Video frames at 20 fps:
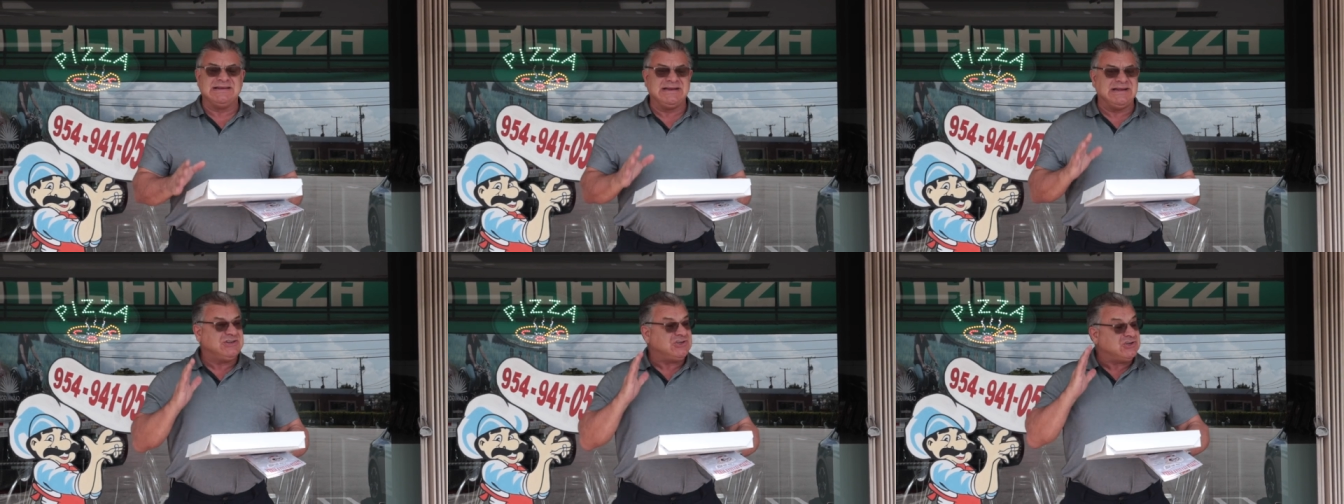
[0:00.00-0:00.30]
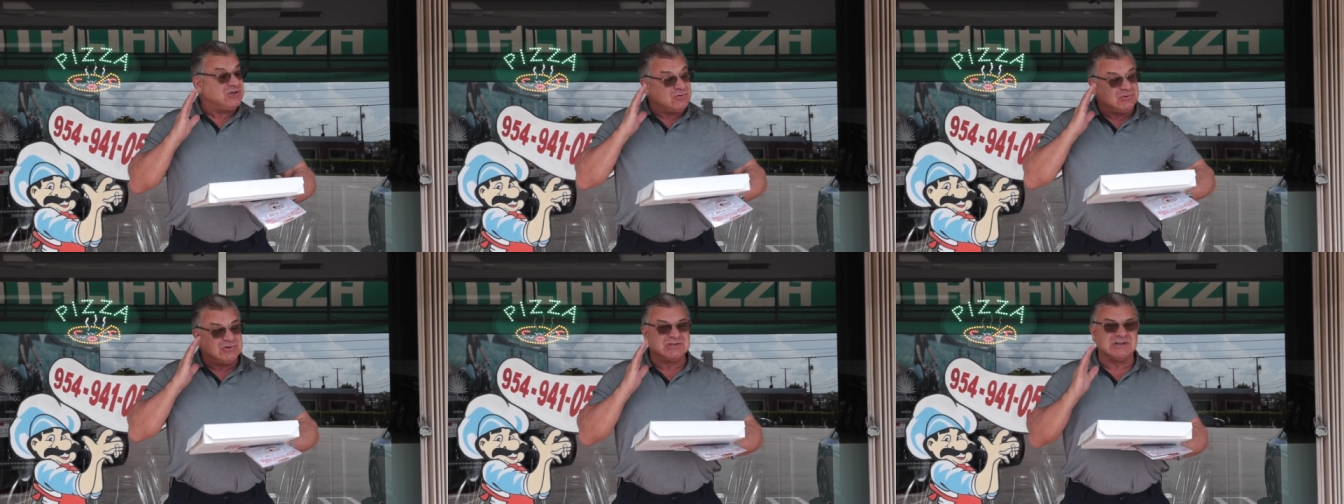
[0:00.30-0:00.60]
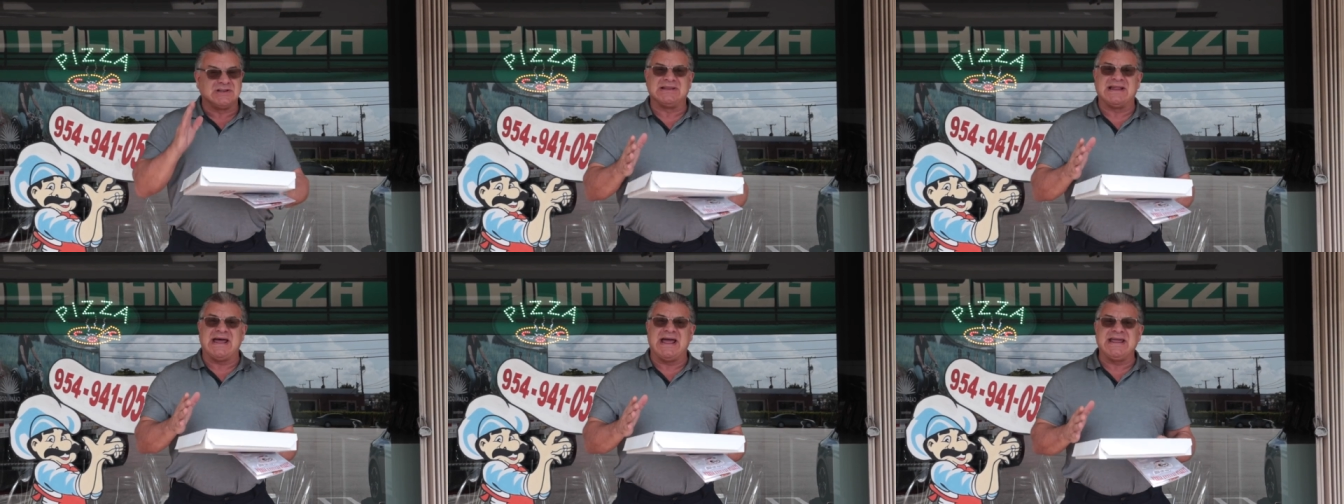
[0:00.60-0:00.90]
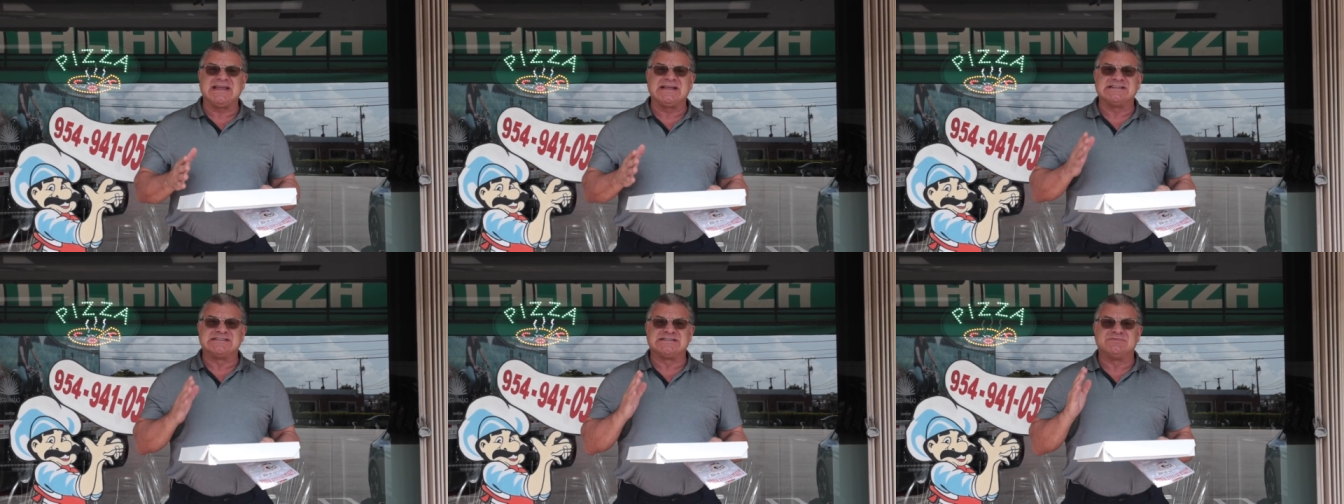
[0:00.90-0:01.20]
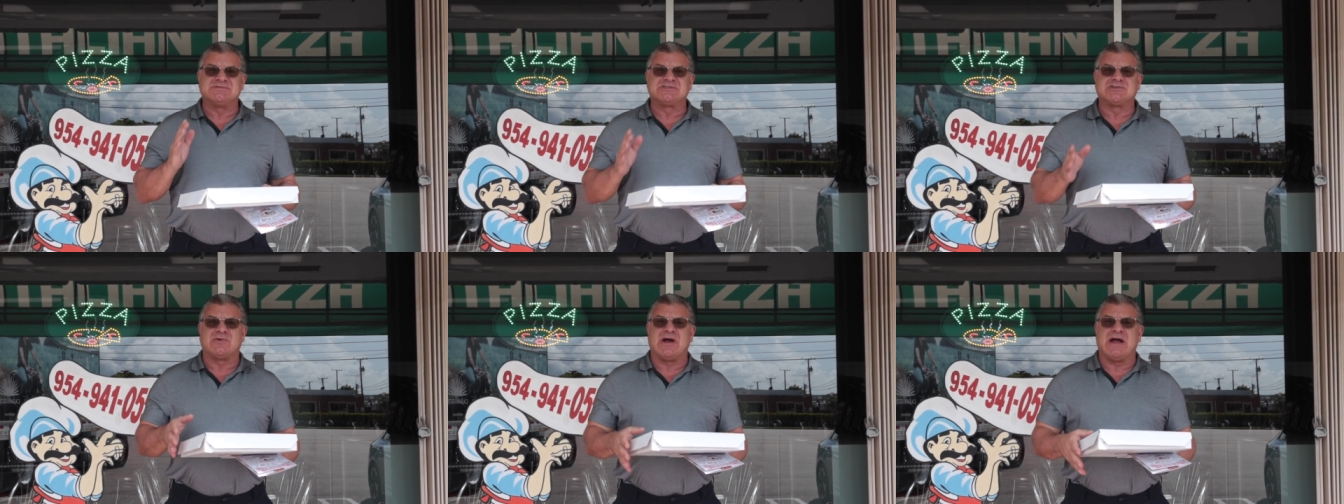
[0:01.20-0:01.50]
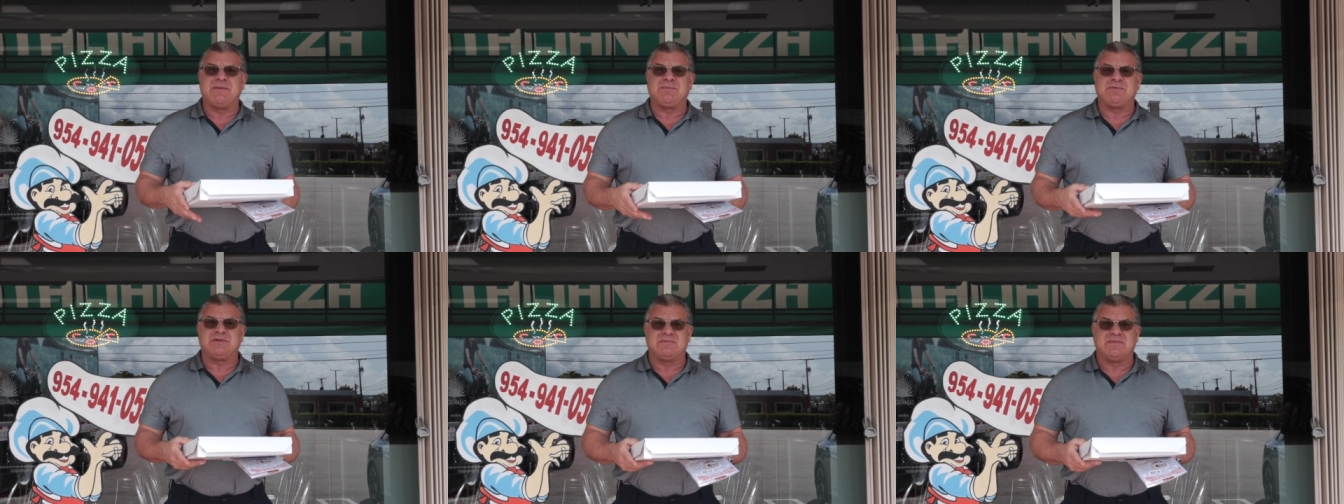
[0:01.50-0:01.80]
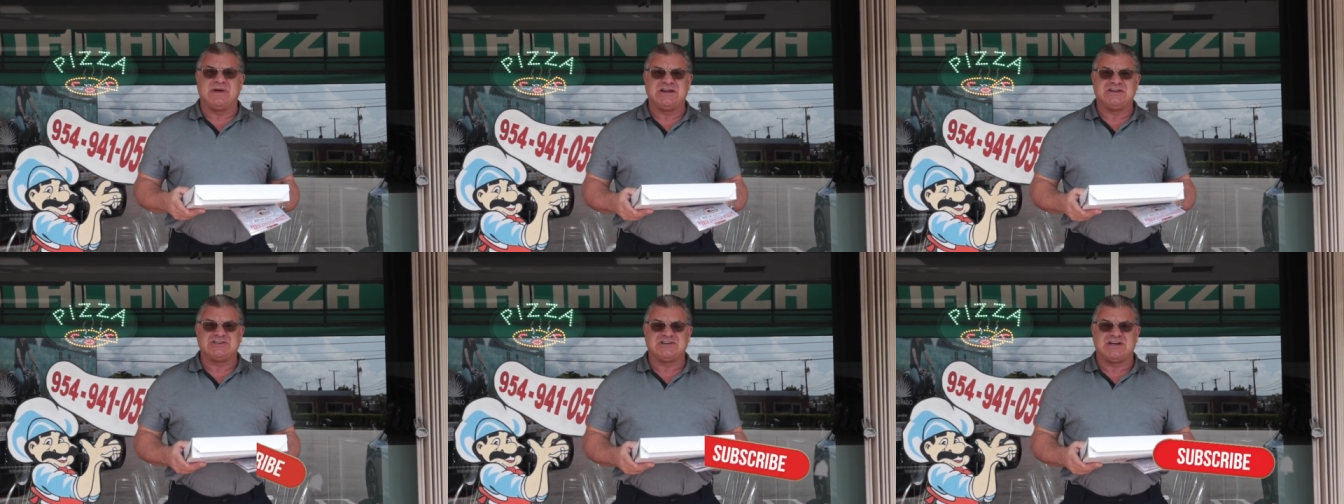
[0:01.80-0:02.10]
need you to like and subscribe to
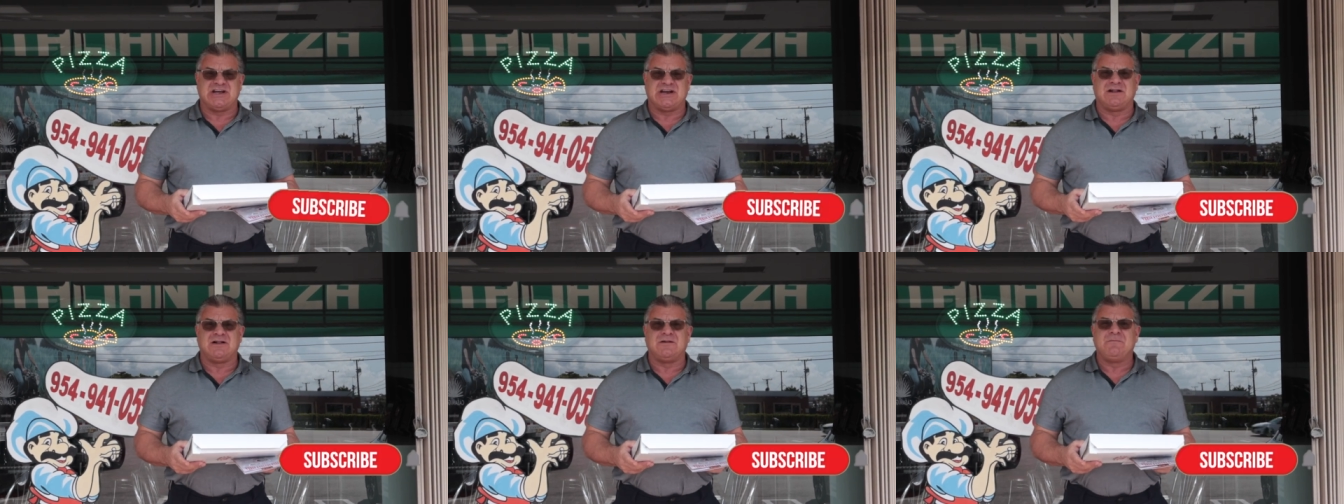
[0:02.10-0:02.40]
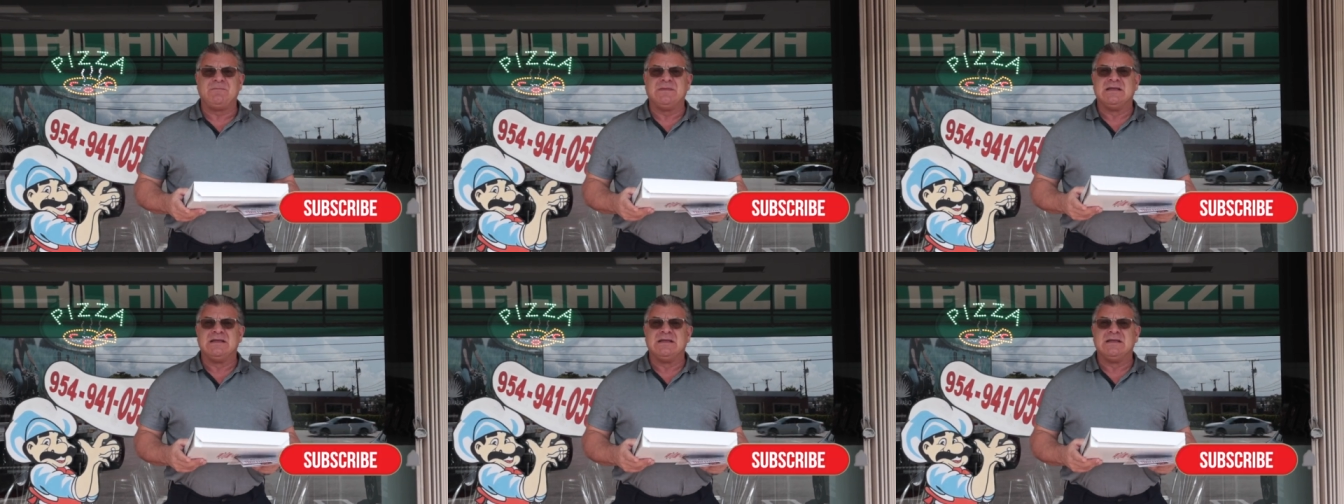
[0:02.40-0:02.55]
my channel.